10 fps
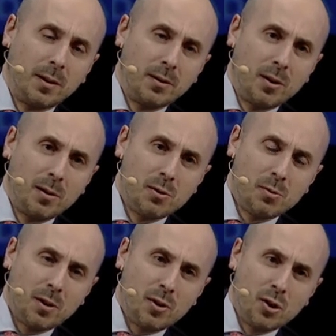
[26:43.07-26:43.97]
You know, just
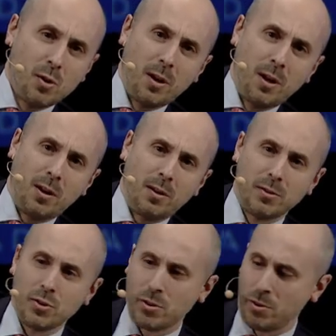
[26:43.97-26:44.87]
going to show it here,
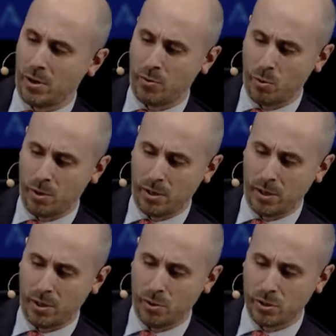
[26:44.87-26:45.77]
just so everyone
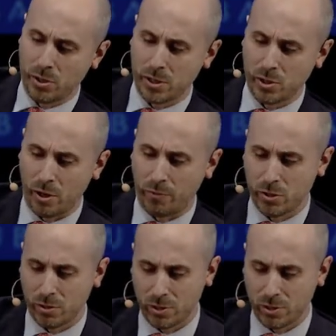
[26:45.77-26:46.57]
knows. This is a Jefferson.